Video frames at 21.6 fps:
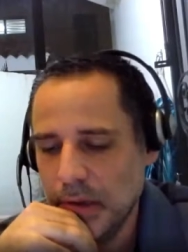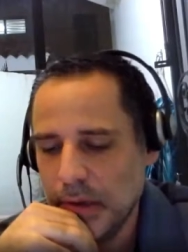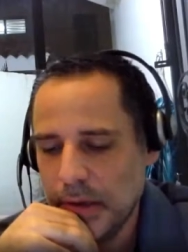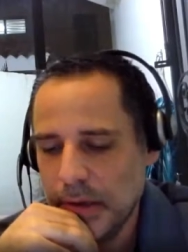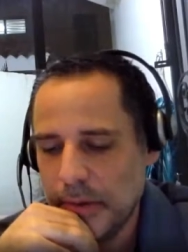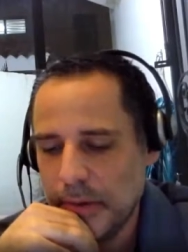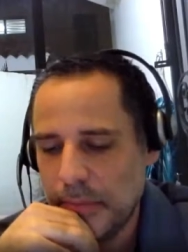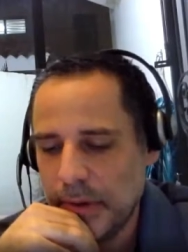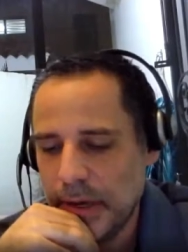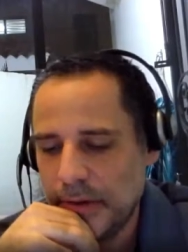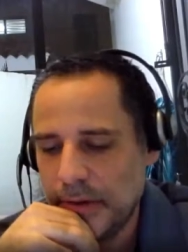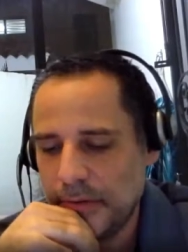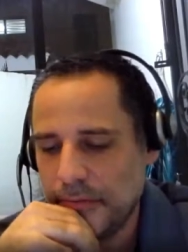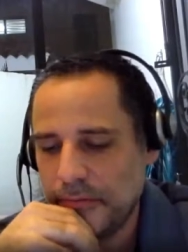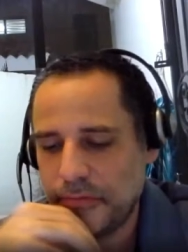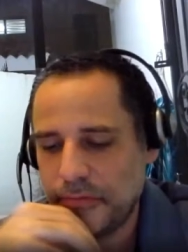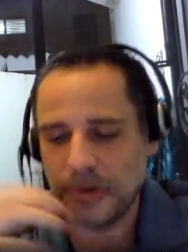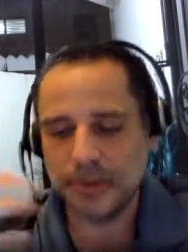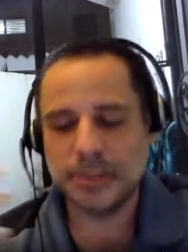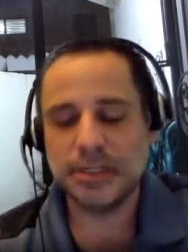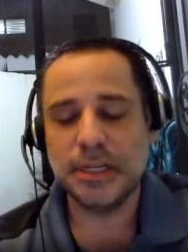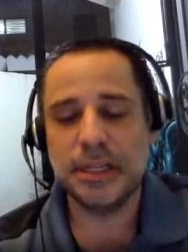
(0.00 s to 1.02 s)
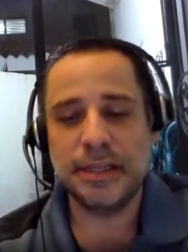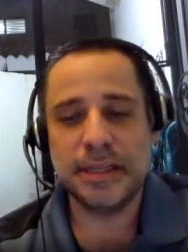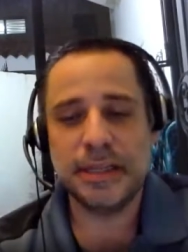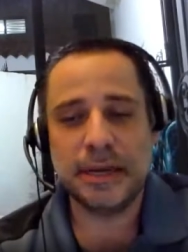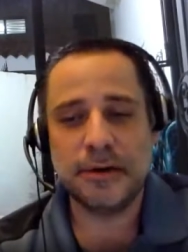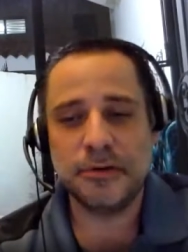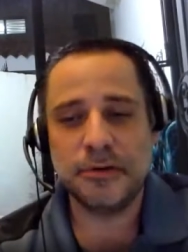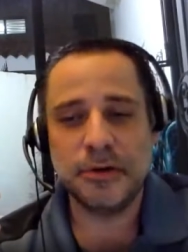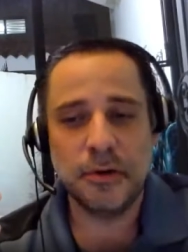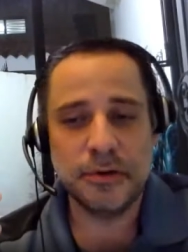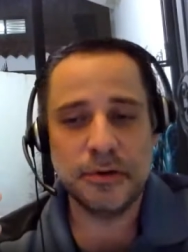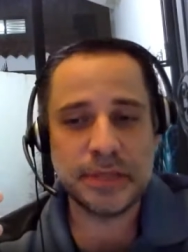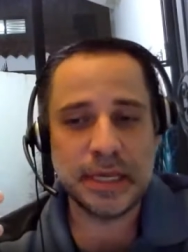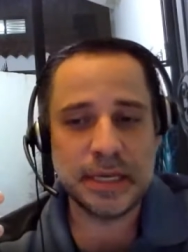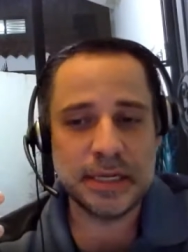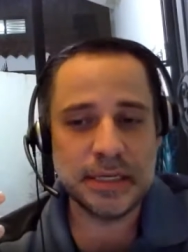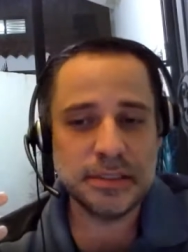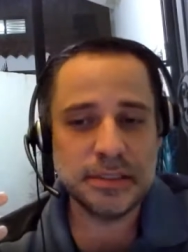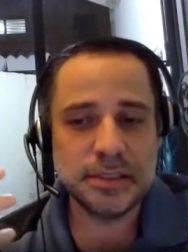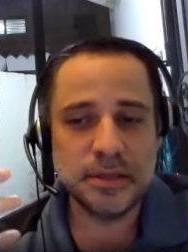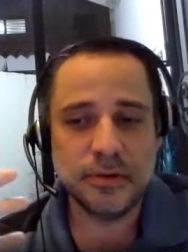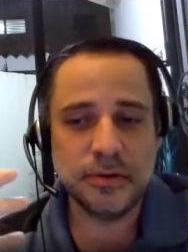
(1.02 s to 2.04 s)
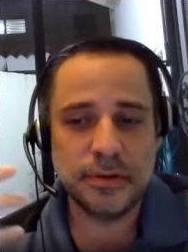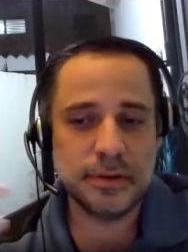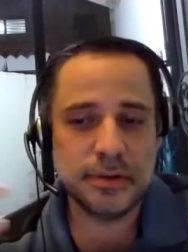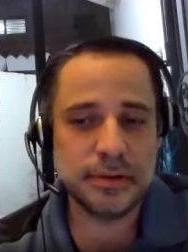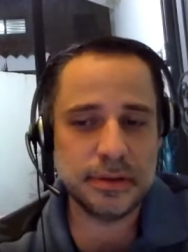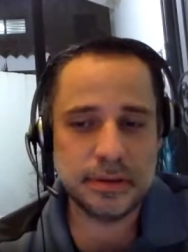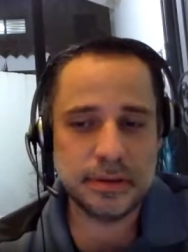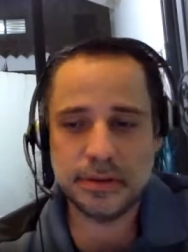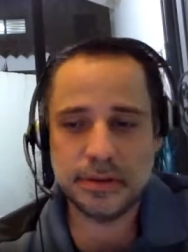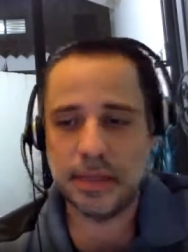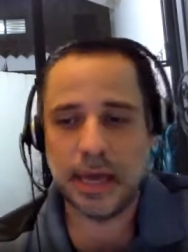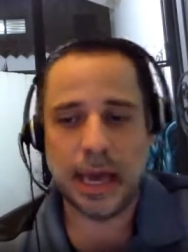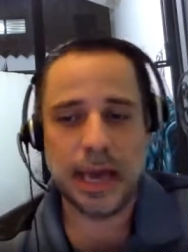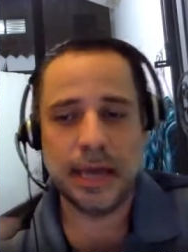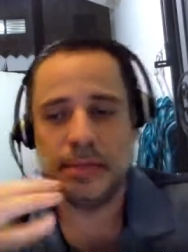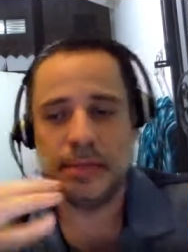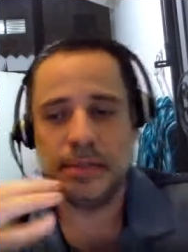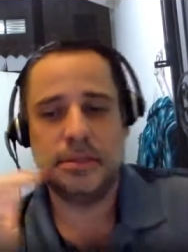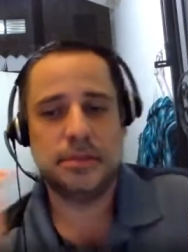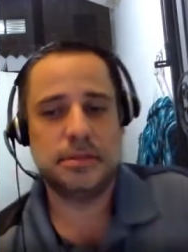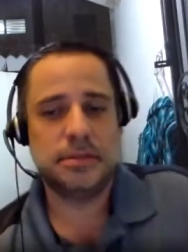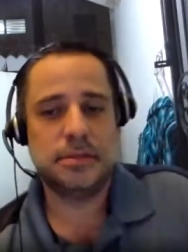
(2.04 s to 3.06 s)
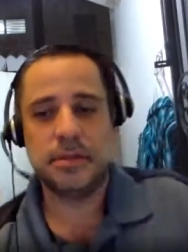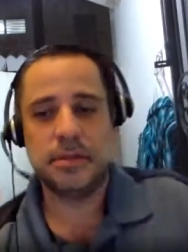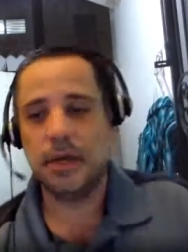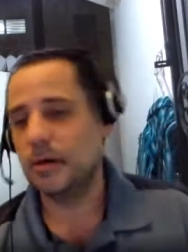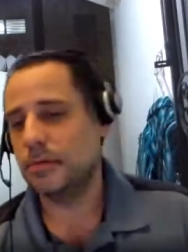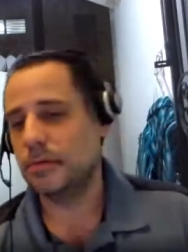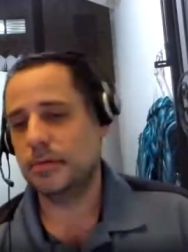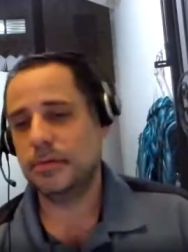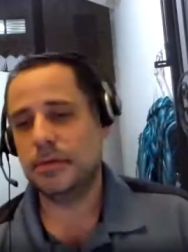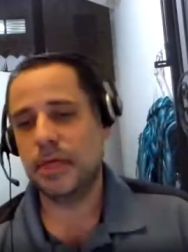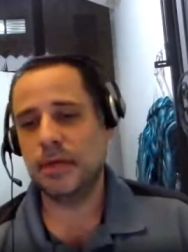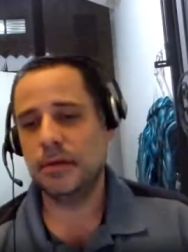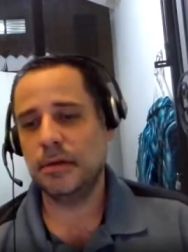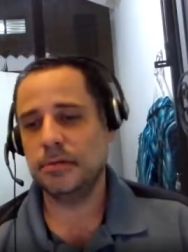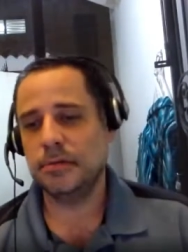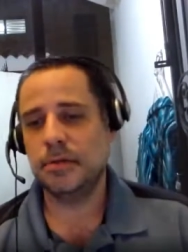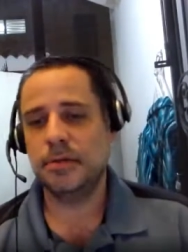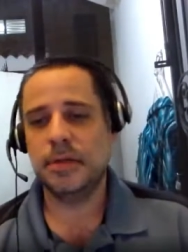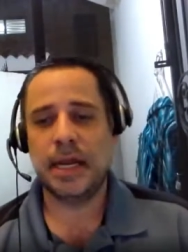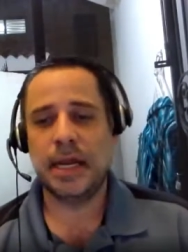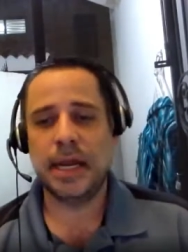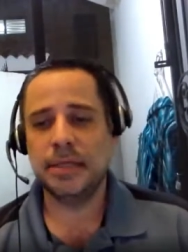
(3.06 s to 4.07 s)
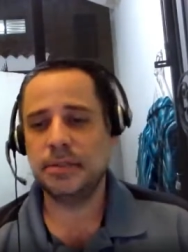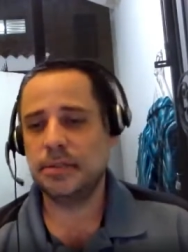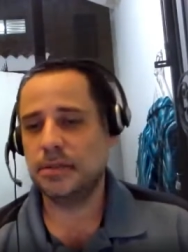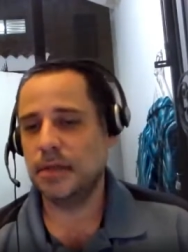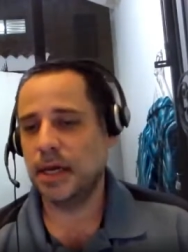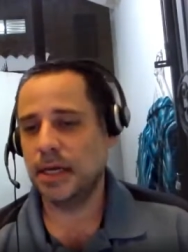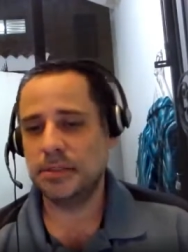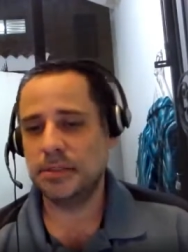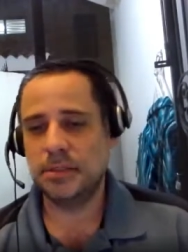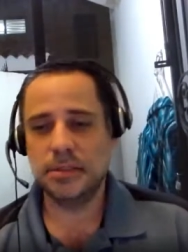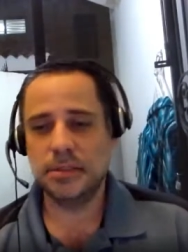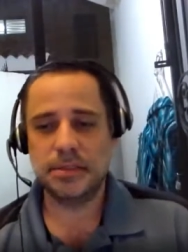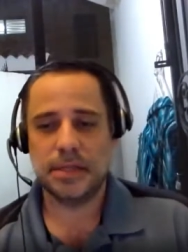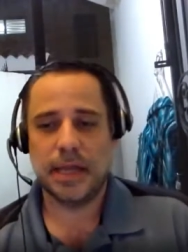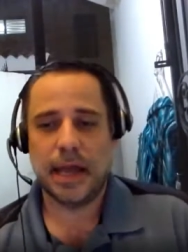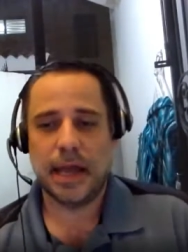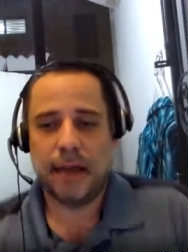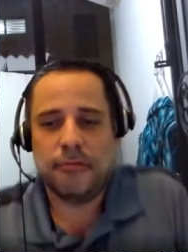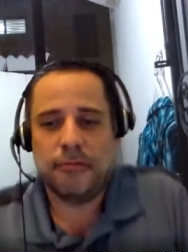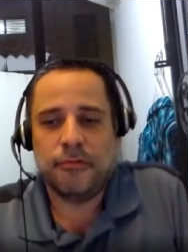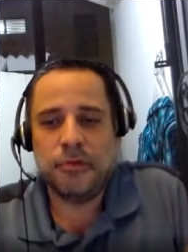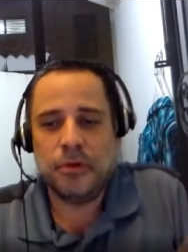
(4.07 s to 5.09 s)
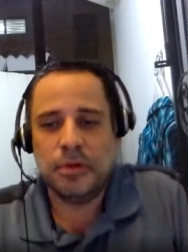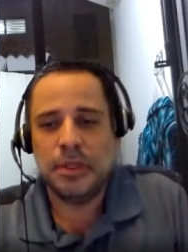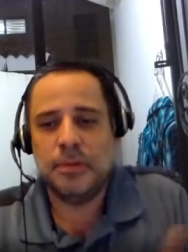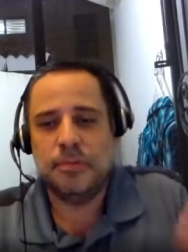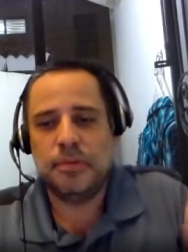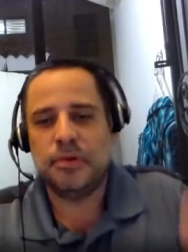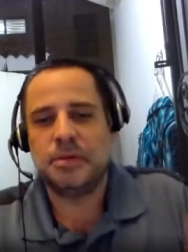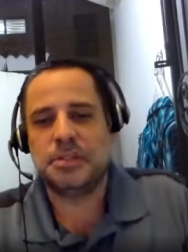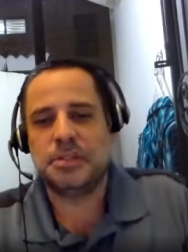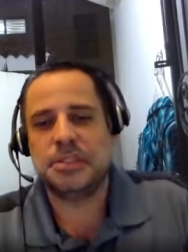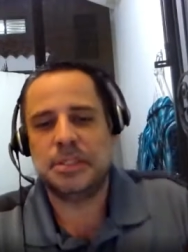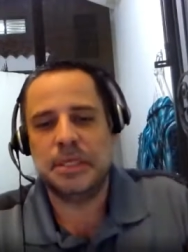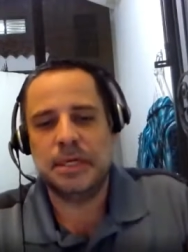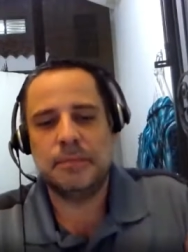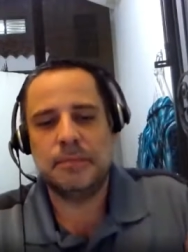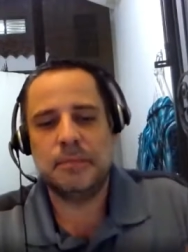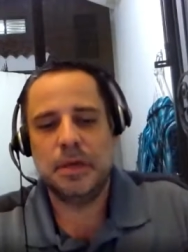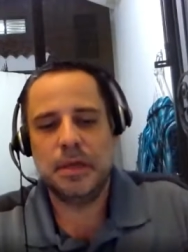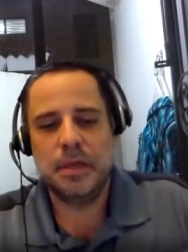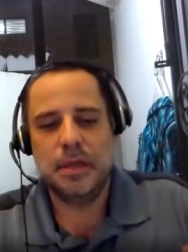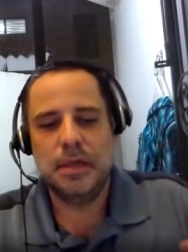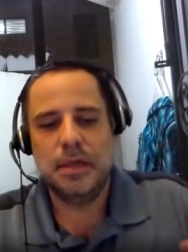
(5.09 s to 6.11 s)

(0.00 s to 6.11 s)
But fortunately, they don't know what that is, so they don't do that. I really push them.